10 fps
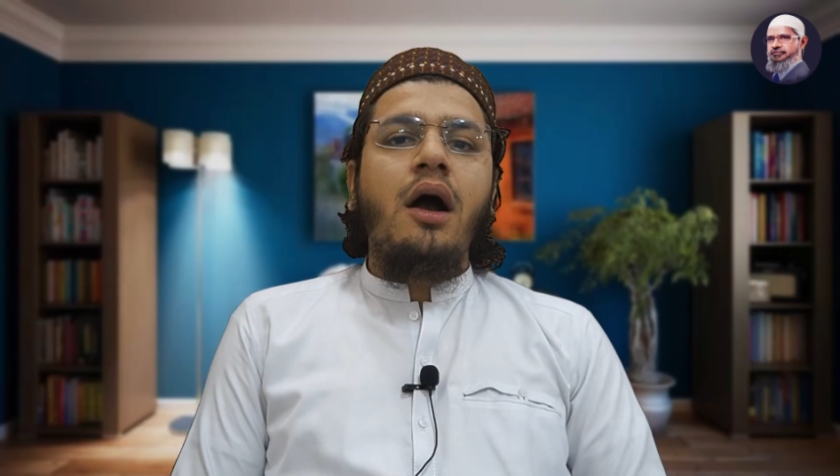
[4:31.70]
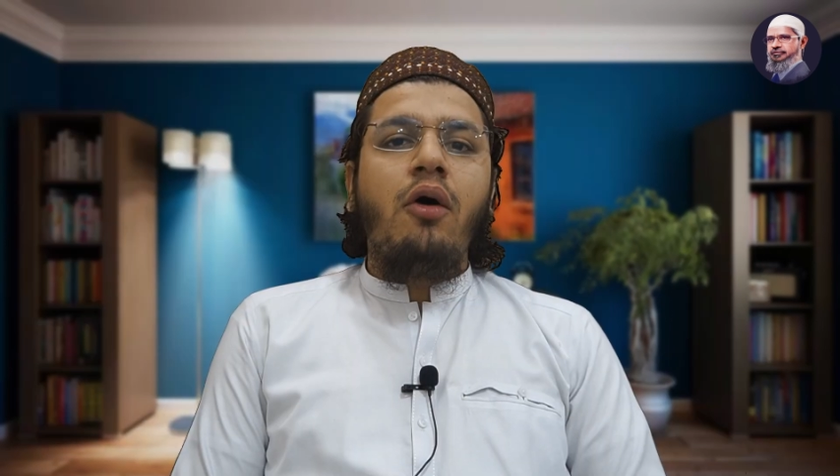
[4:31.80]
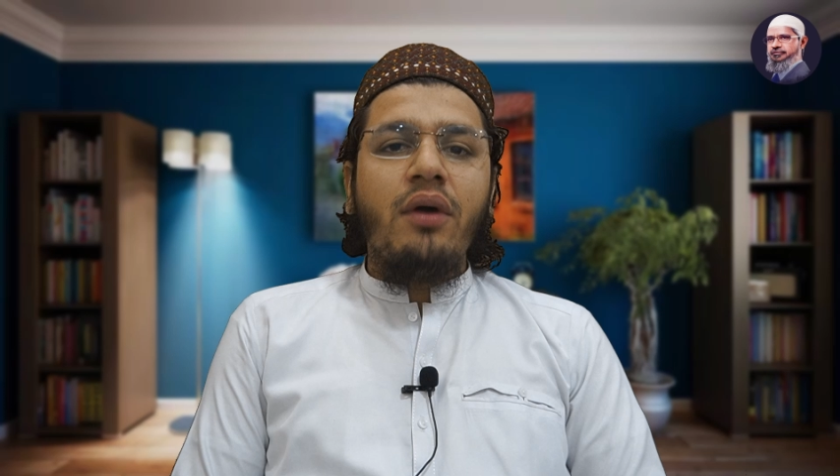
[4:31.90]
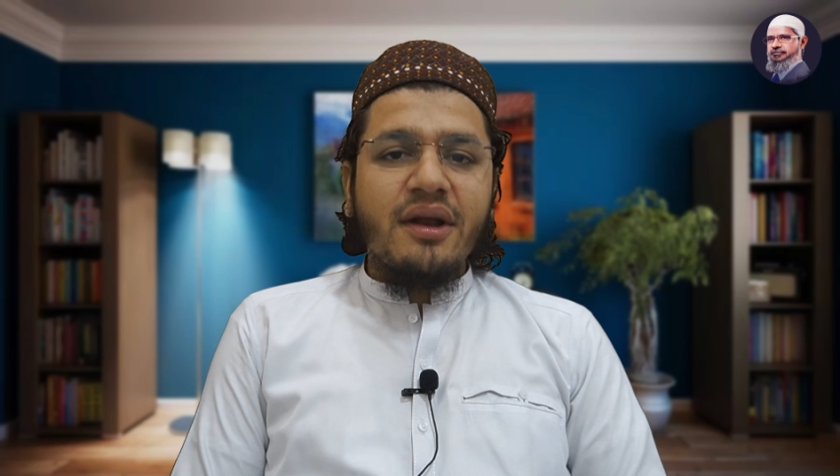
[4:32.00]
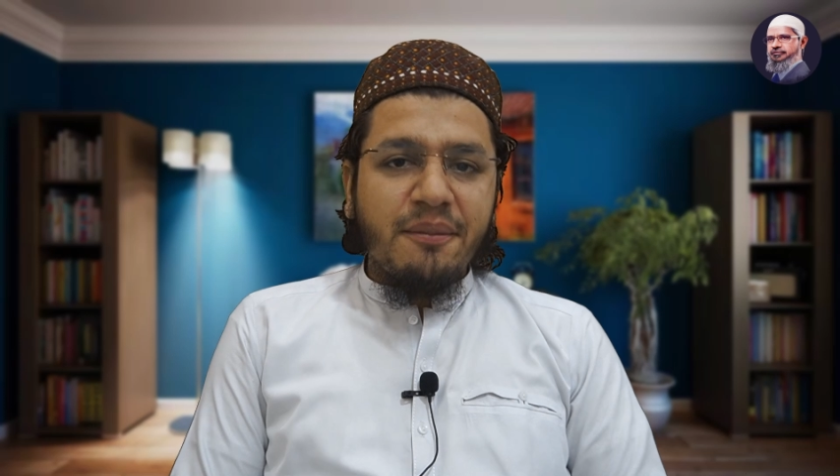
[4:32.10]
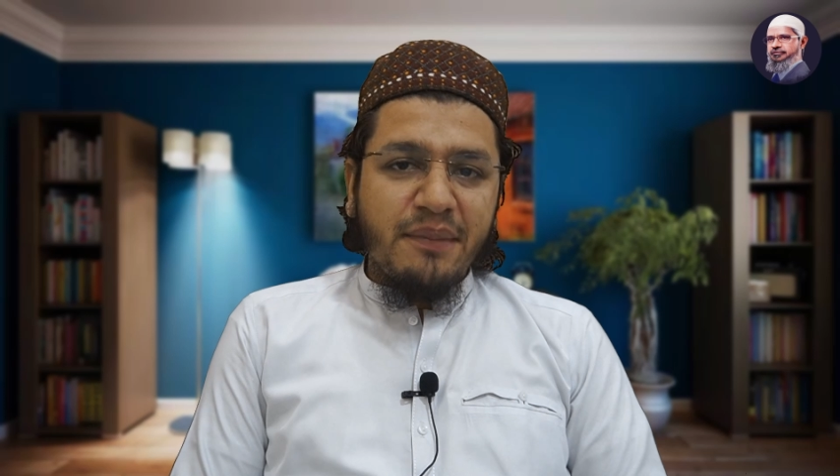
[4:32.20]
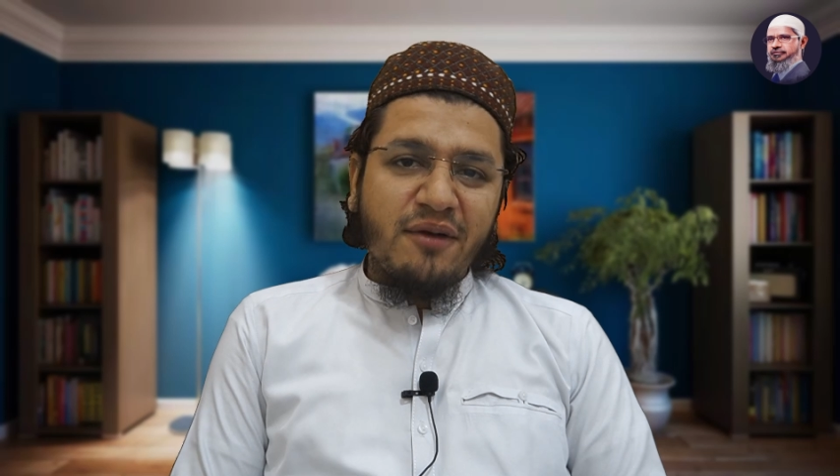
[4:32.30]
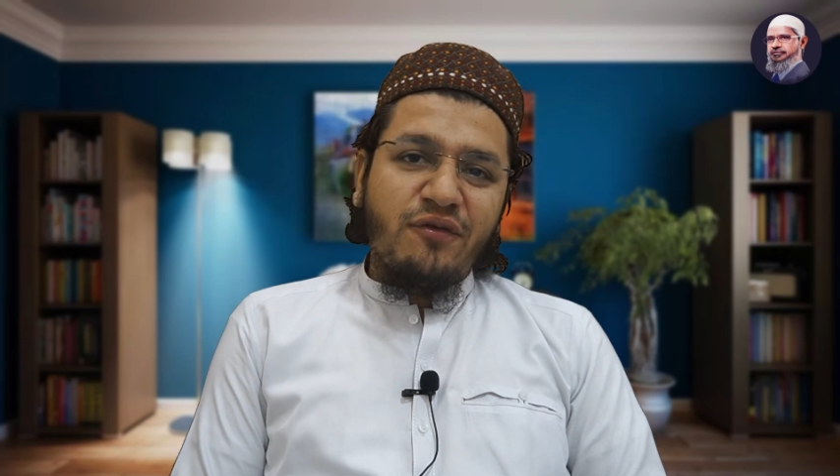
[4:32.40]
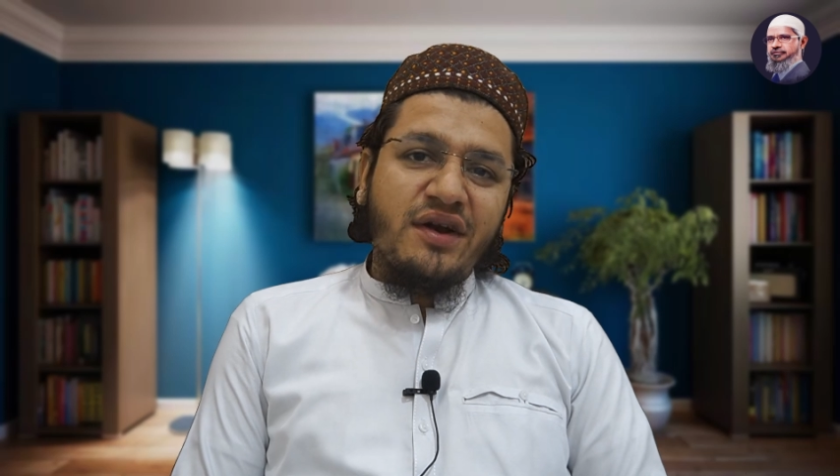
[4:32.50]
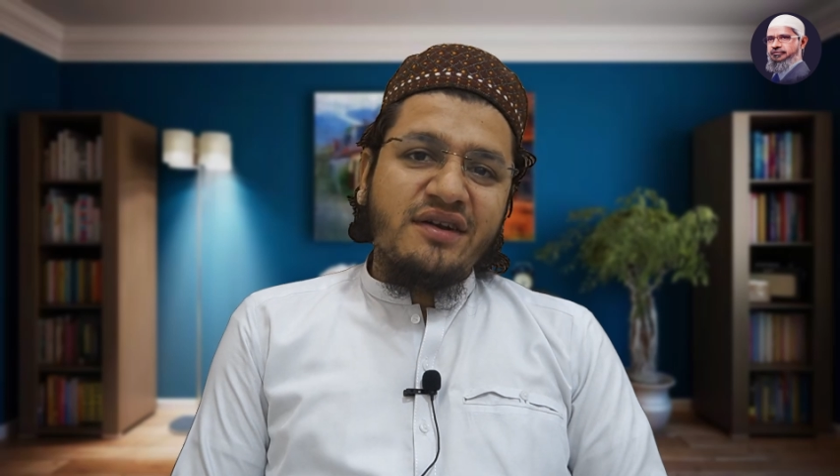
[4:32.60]
Welcome
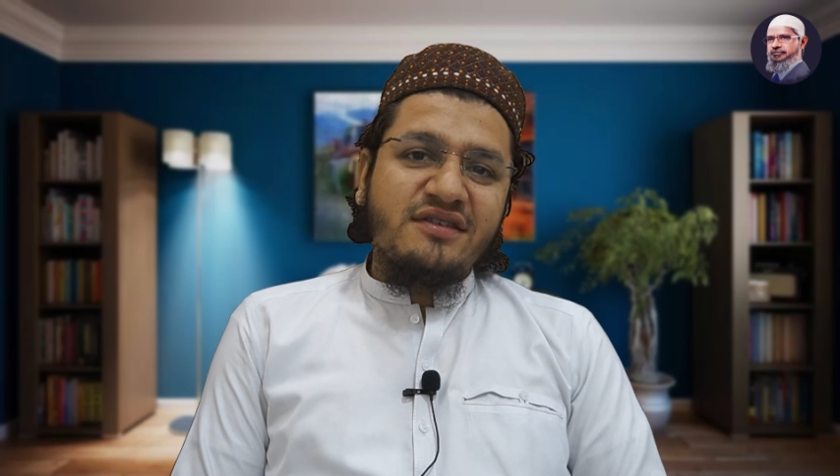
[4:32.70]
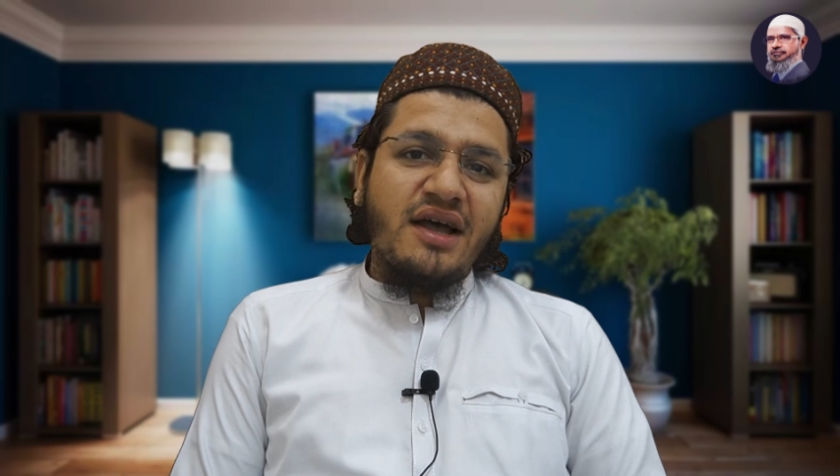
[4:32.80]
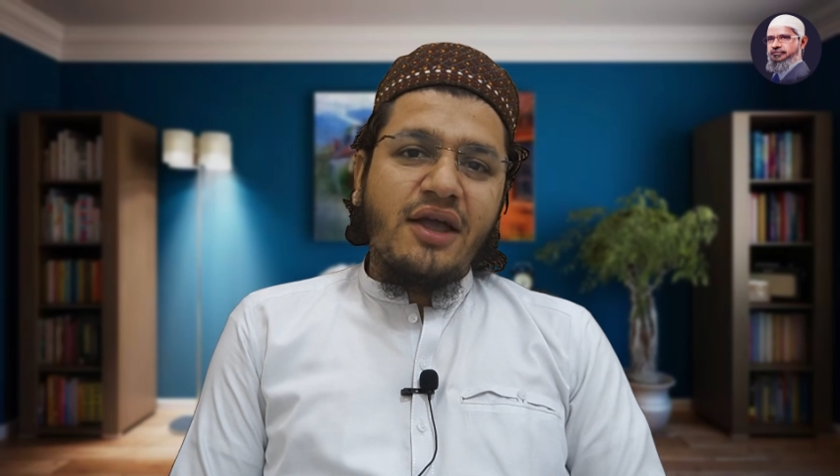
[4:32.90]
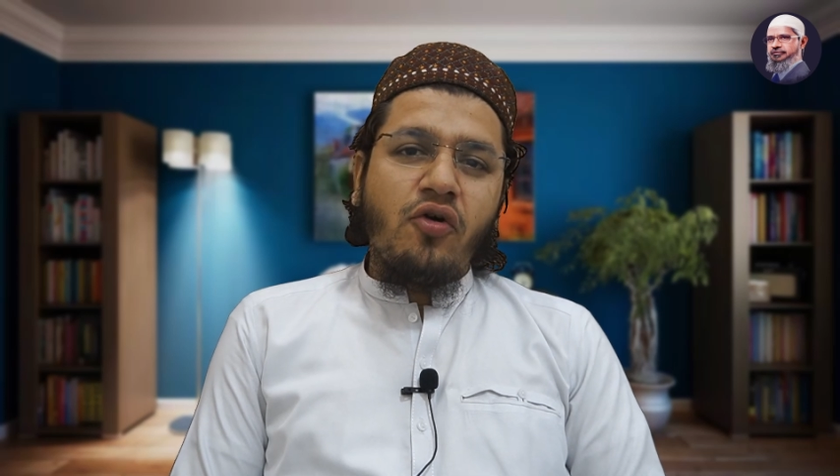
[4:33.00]
back friends. I